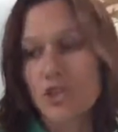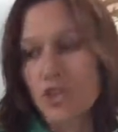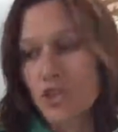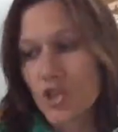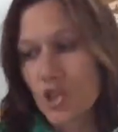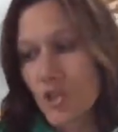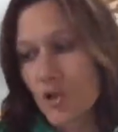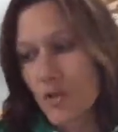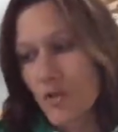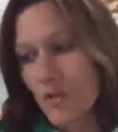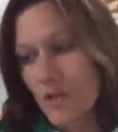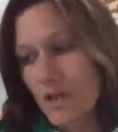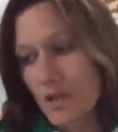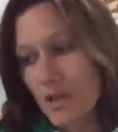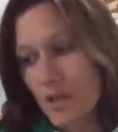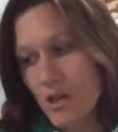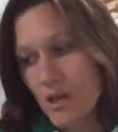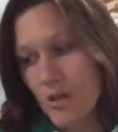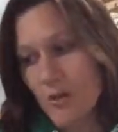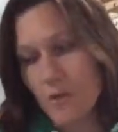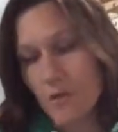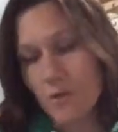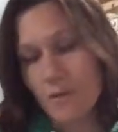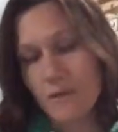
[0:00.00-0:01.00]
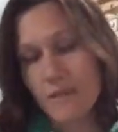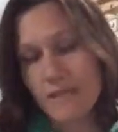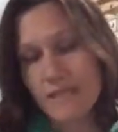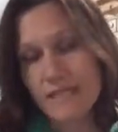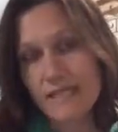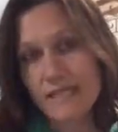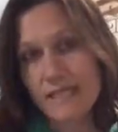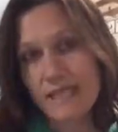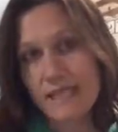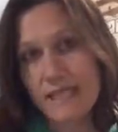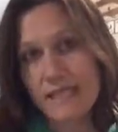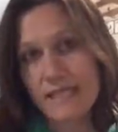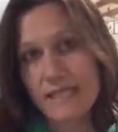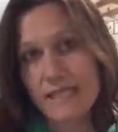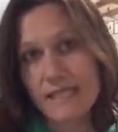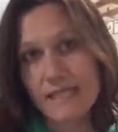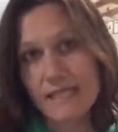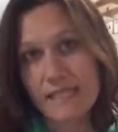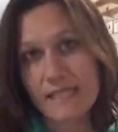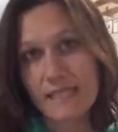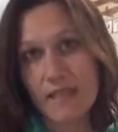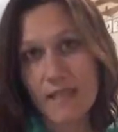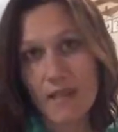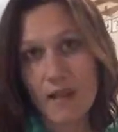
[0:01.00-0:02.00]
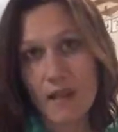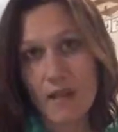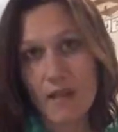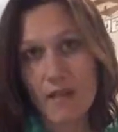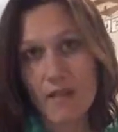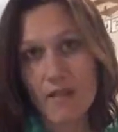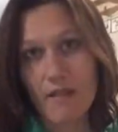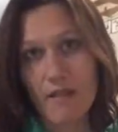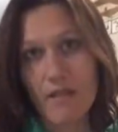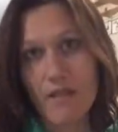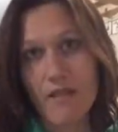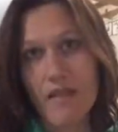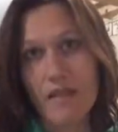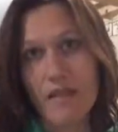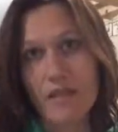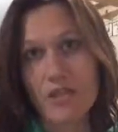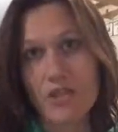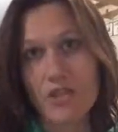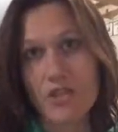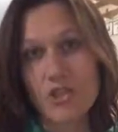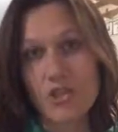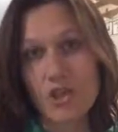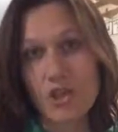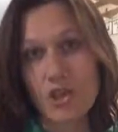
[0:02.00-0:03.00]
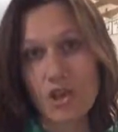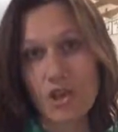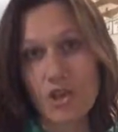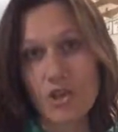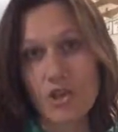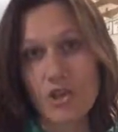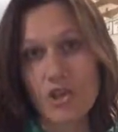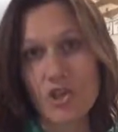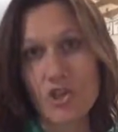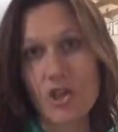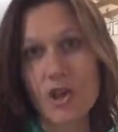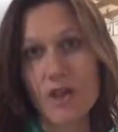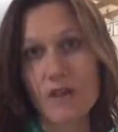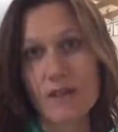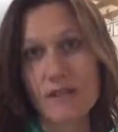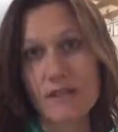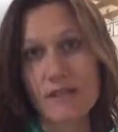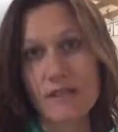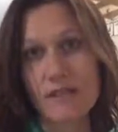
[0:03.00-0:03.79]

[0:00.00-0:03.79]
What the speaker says: Do you sit still in church on